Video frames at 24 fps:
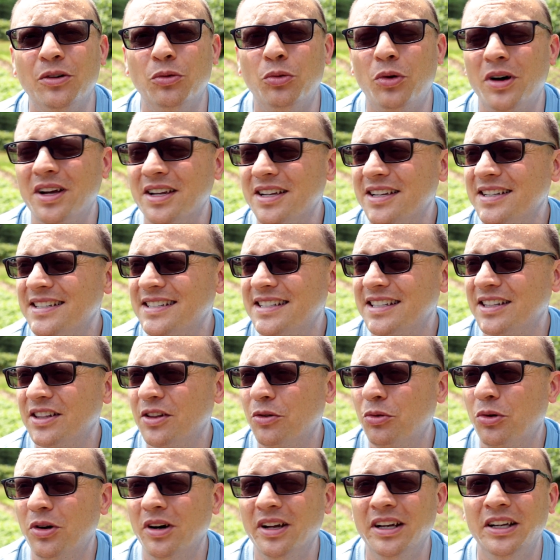was
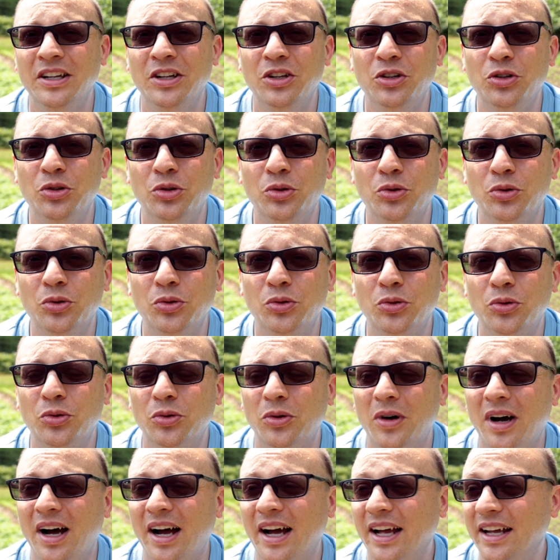the one who
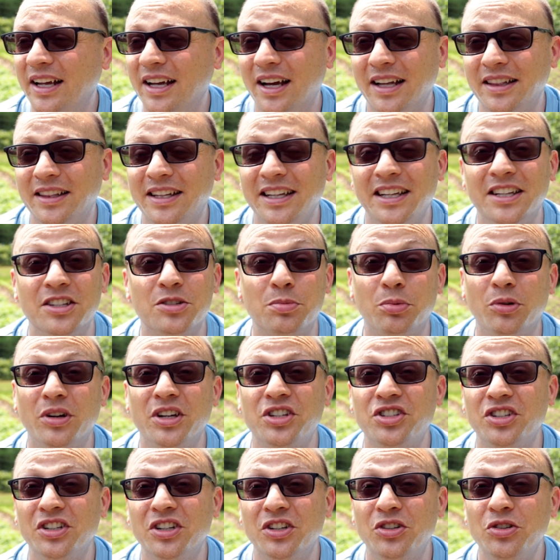I got the
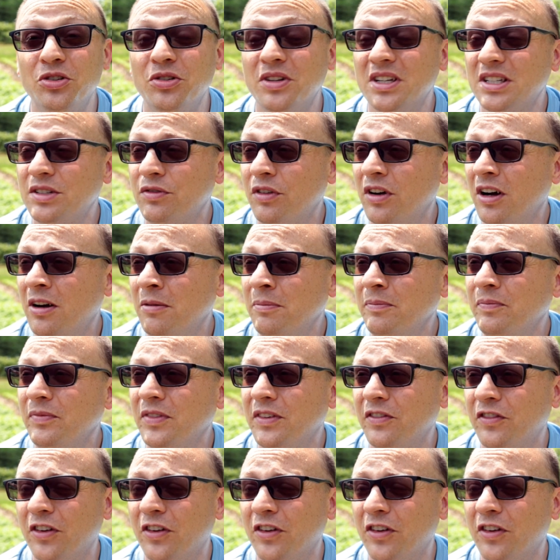inspiration to do this from,